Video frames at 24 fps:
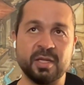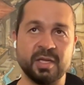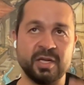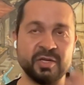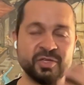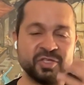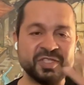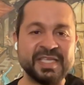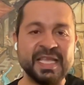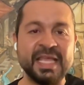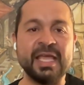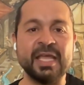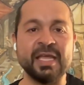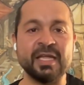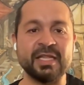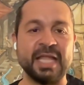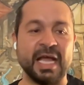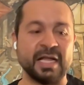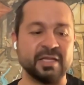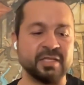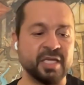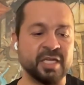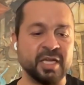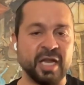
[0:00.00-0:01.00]
seeing
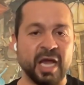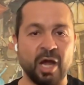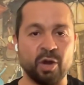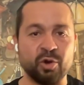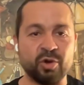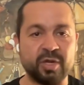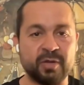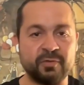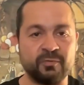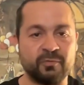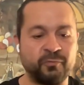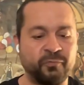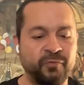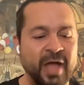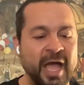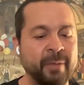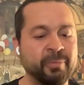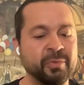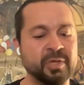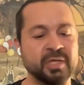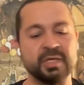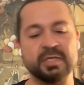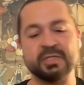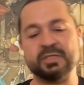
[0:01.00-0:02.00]
that in our
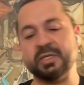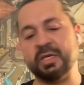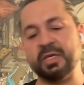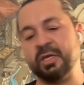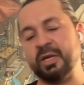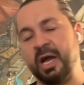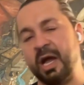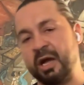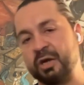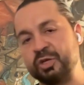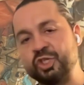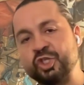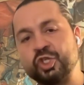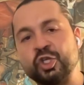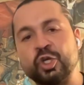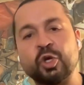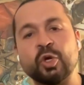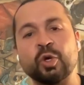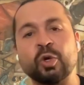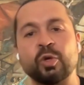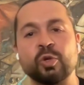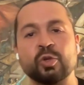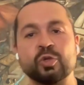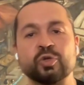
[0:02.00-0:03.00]
families, in our
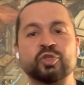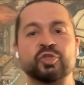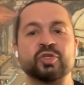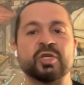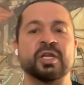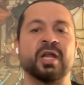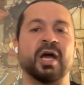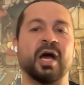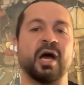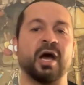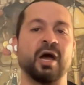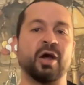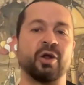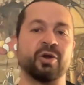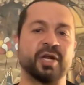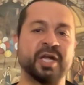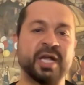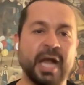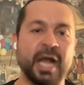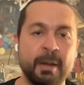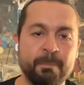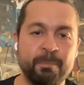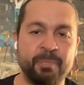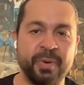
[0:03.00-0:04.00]
schools, in our
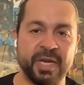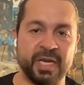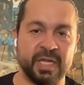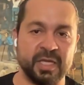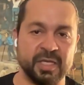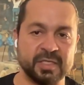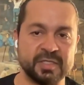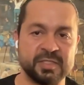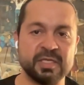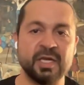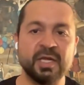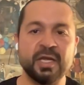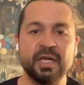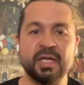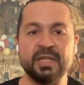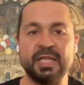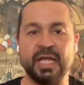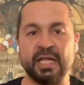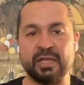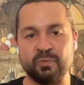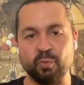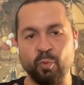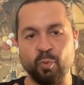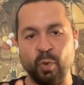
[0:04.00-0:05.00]
companies,
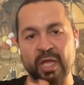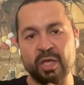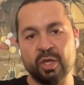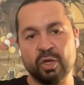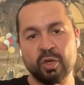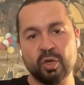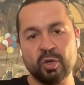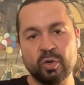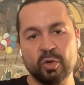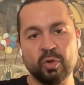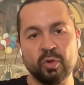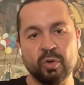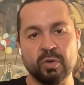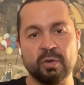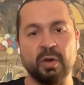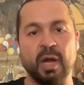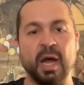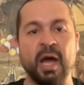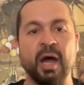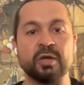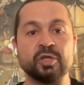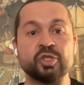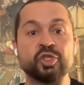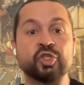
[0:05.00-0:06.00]
that when you
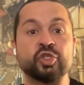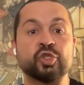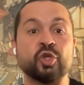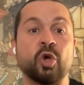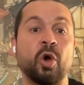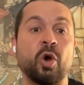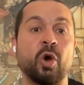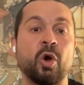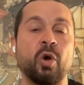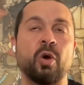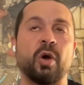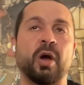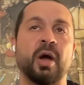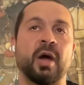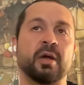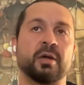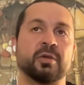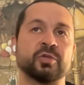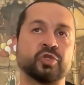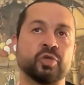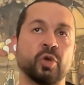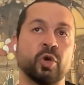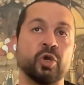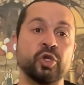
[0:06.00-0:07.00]
are
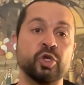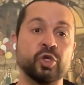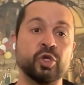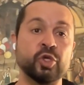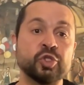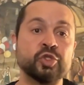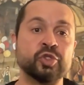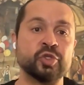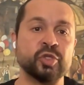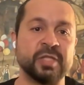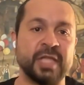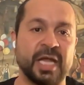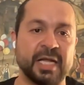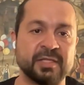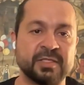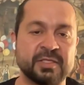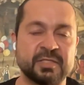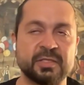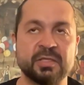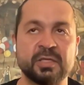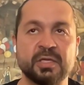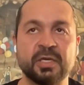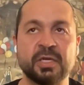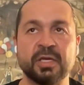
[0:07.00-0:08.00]
so used to that,
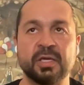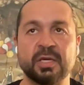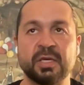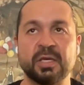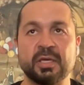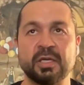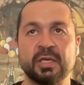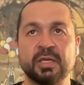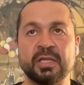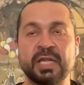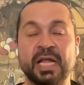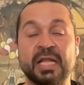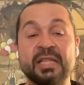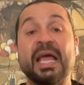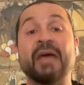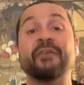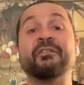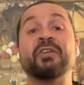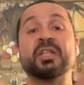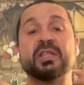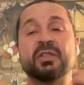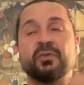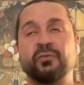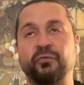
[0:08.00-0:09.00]
not
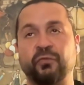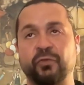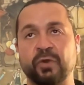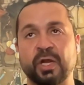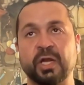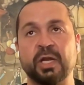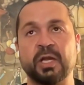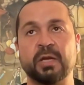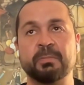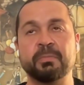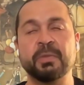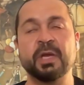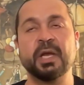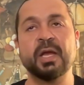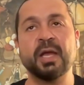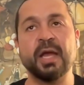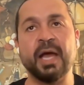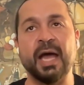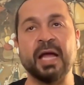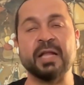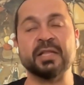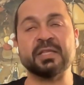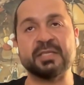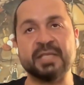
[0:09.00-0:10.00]
having the freedom
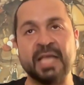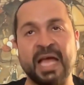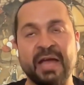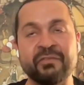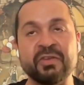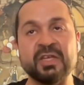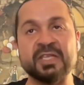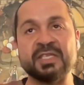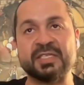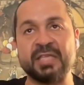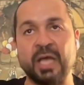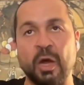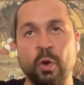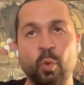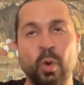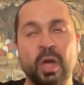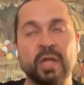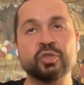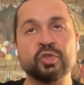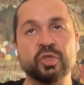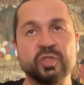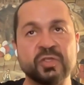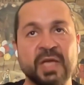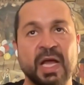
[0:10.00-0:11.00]
and having someone
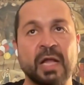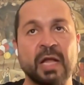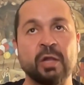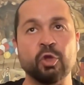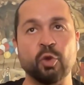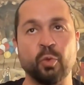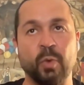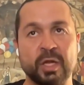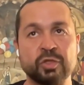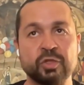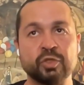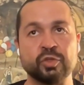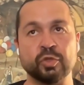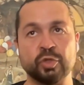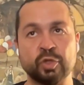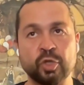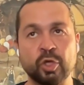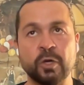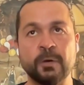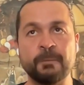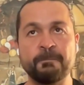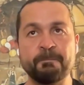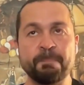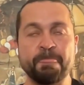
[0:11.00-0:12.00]
to tell you what to
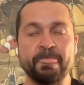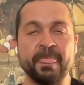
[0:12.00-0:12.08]
do,